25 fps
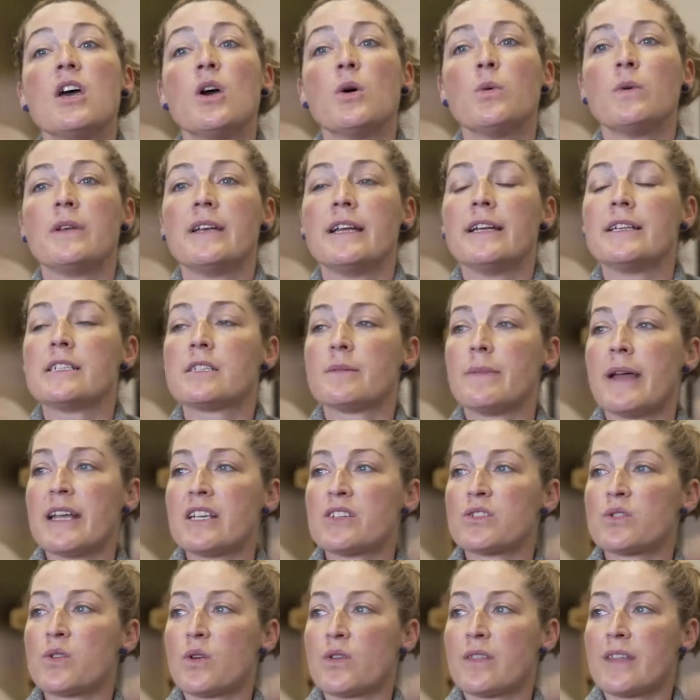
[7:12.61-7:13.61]
We need to make
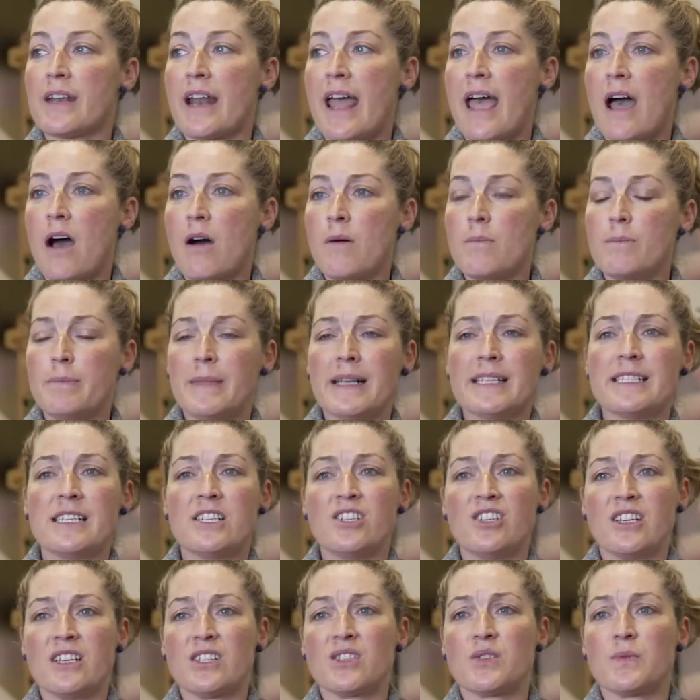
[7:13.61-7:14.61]
sure that our
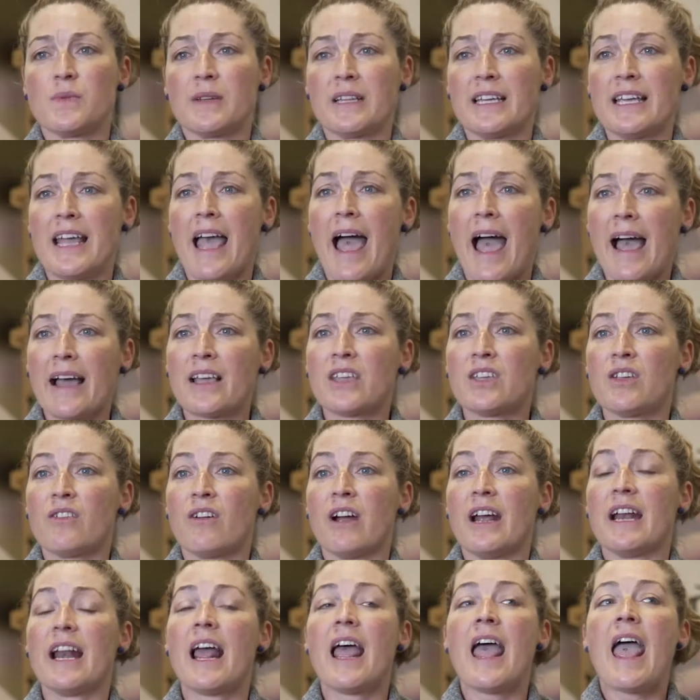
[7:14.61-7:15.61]
messaging is really
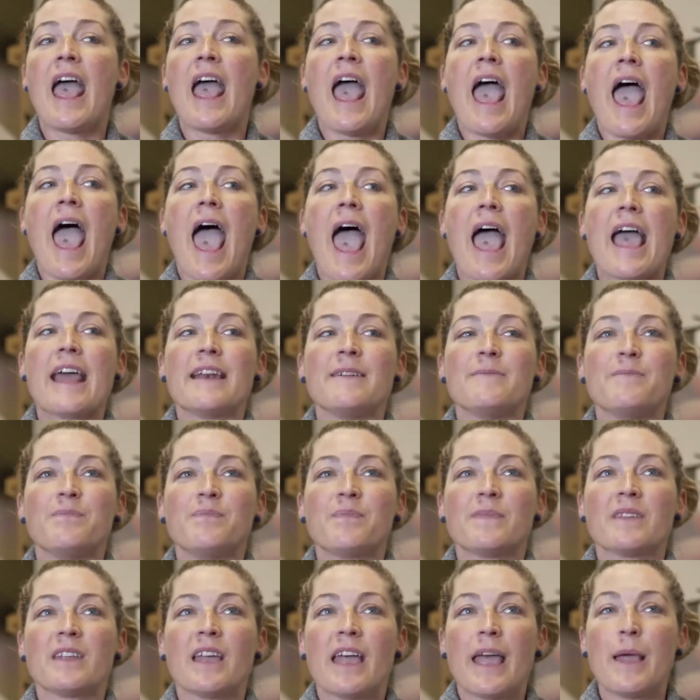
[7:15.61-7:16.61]
accurate and
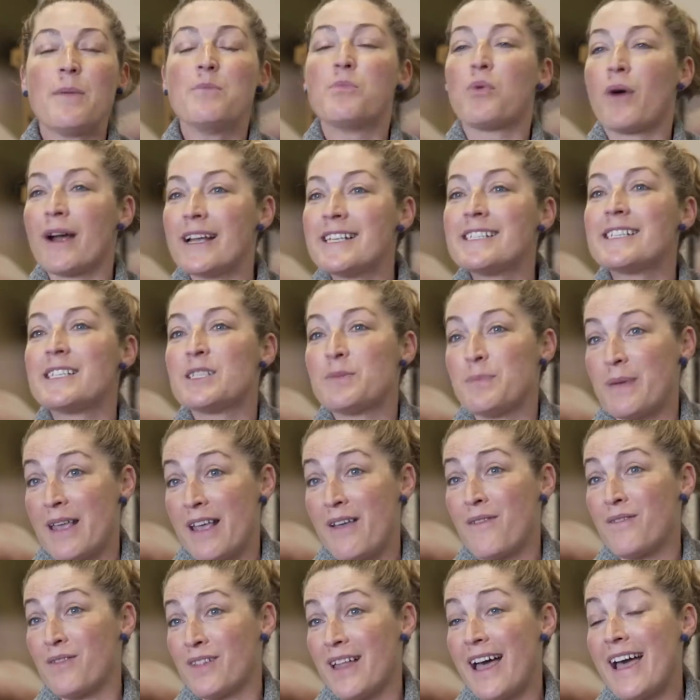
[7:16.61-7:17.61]
embraces
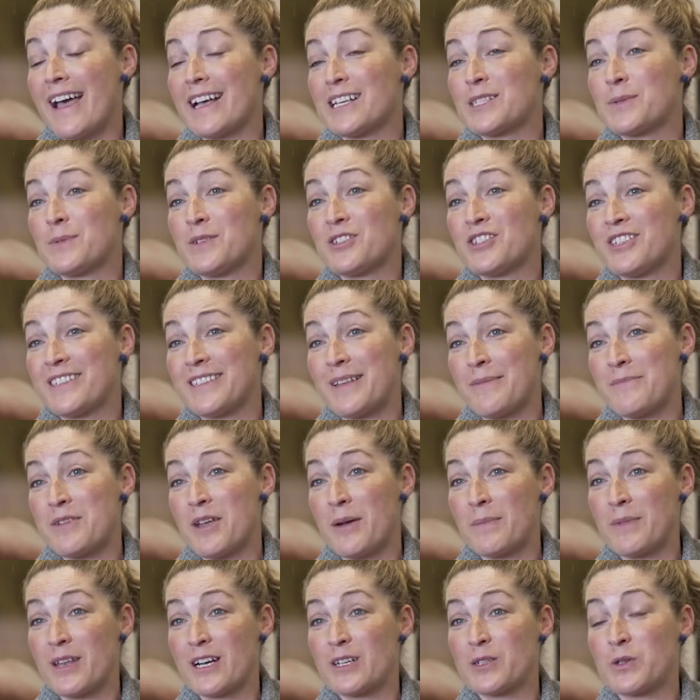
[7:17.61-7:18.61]
pink flags, which is something
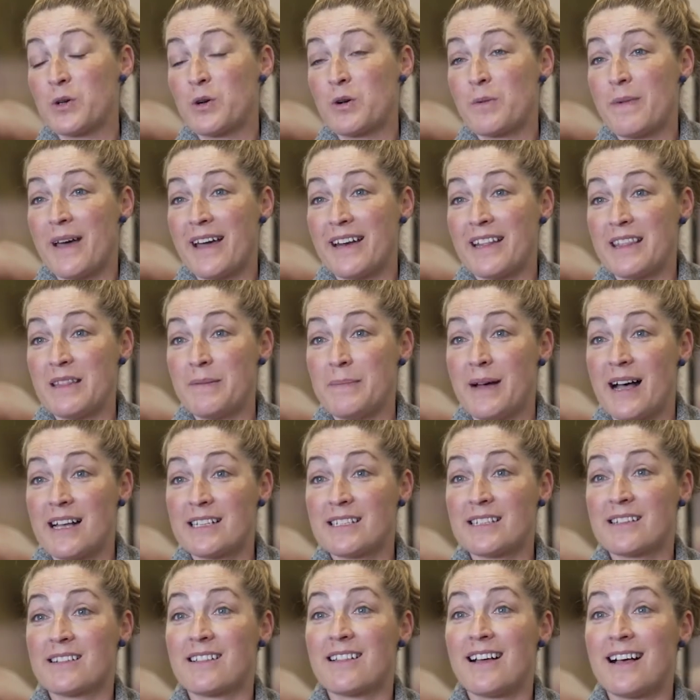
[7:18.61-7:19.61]
I'm going to talk about in the
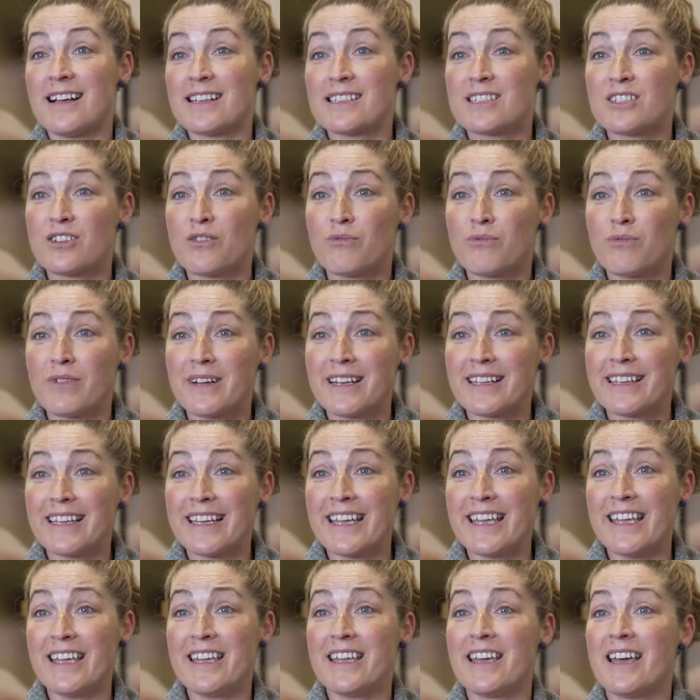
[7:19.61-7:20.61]
masterclass, to
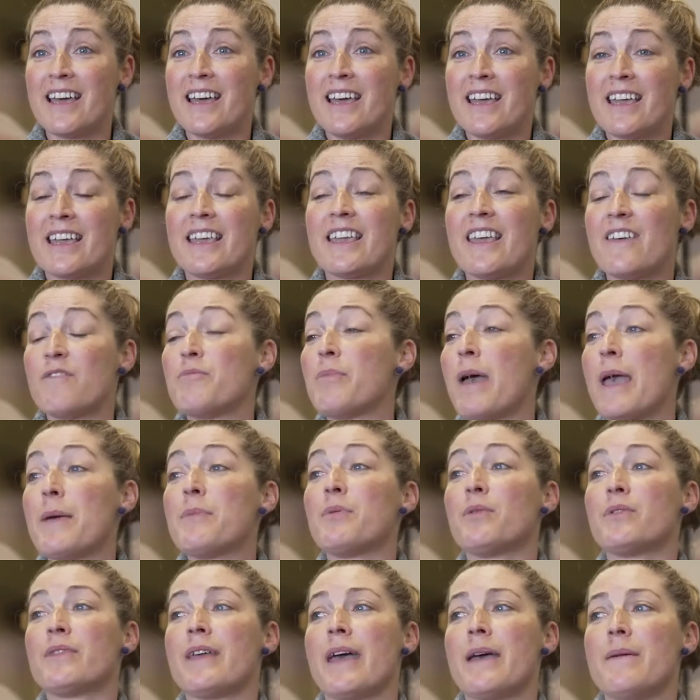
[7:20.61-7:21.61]
really give
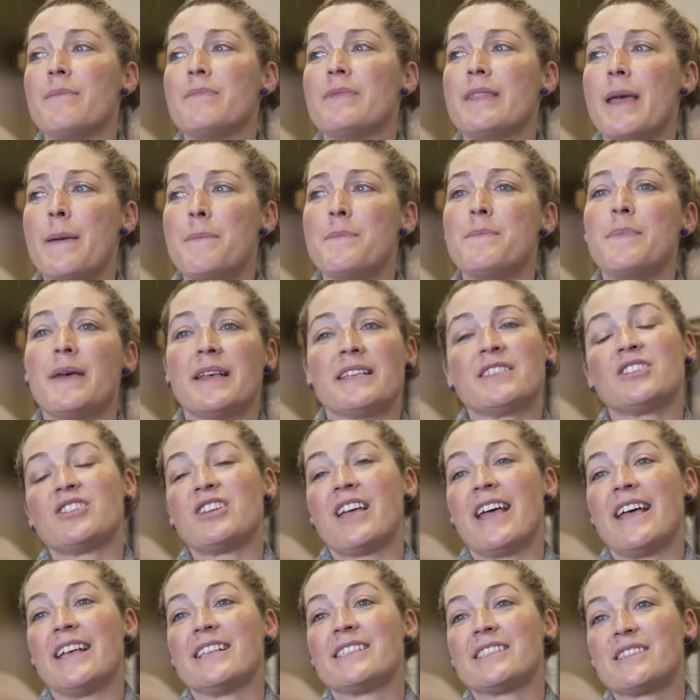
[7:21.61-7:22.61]
people their best
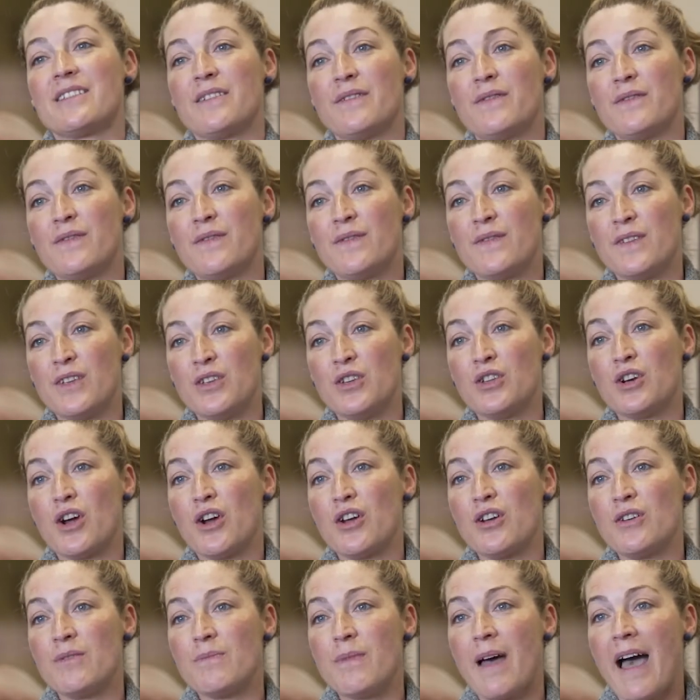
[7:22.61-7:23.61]
chance of,
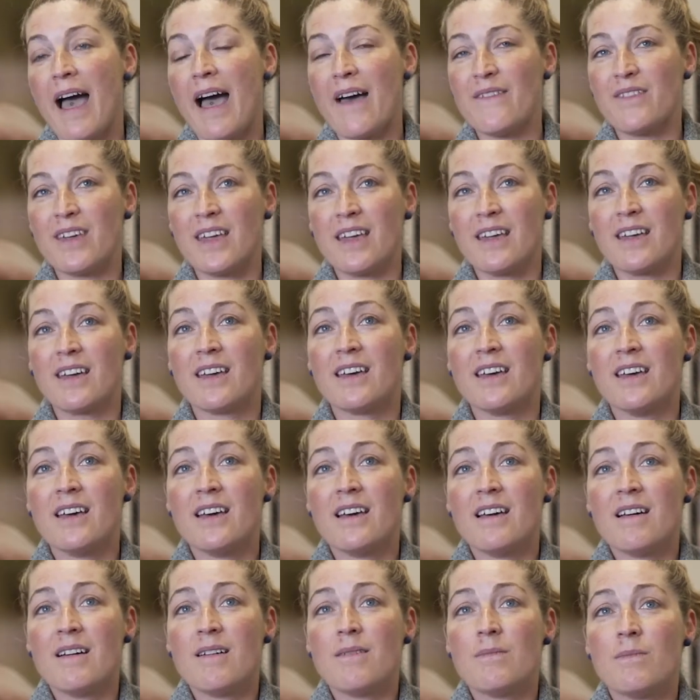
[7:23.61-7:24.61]
having
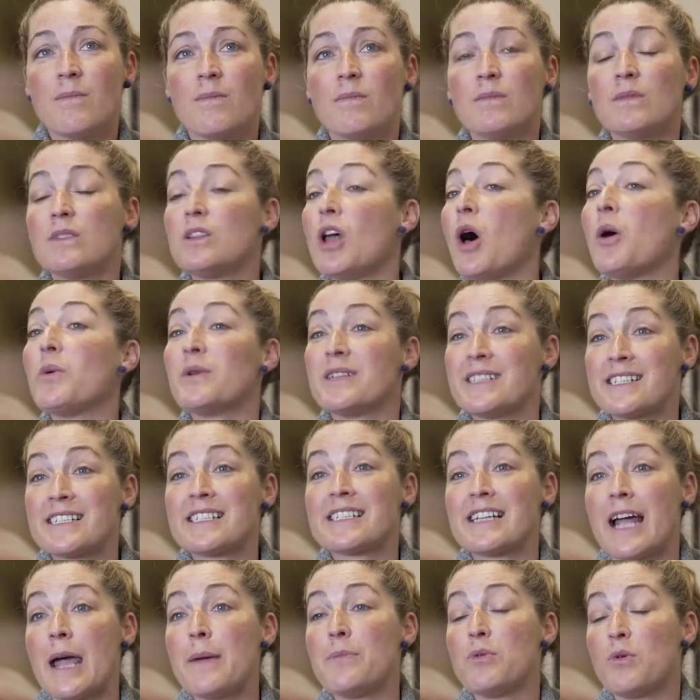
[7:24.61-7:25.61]
low and
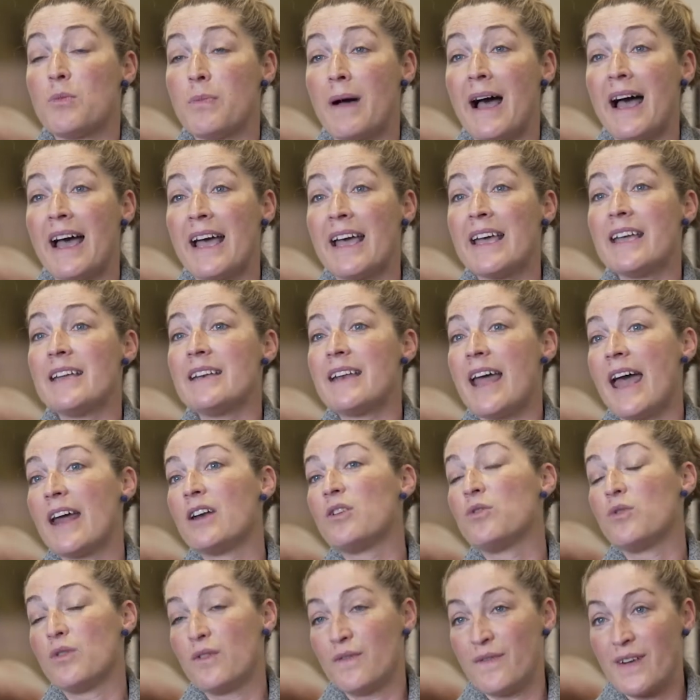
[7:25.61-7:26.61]
stable pain
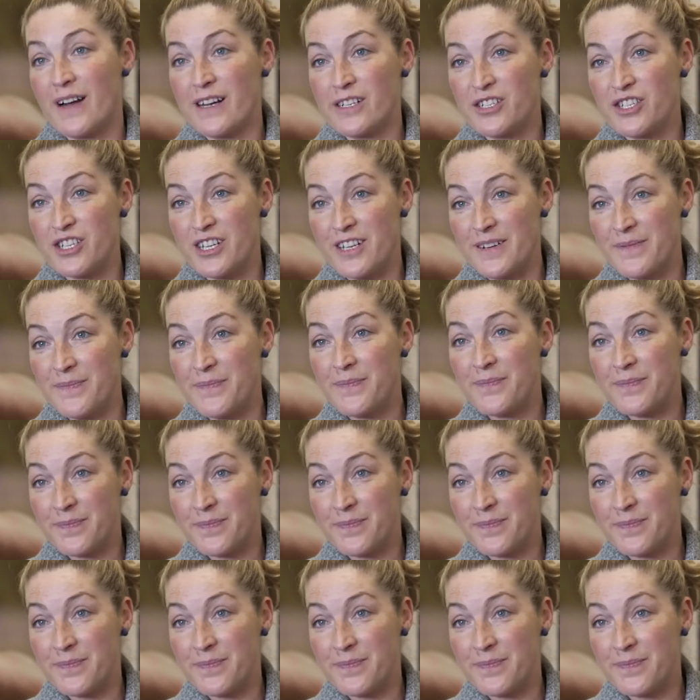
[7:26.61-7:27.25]
and good function.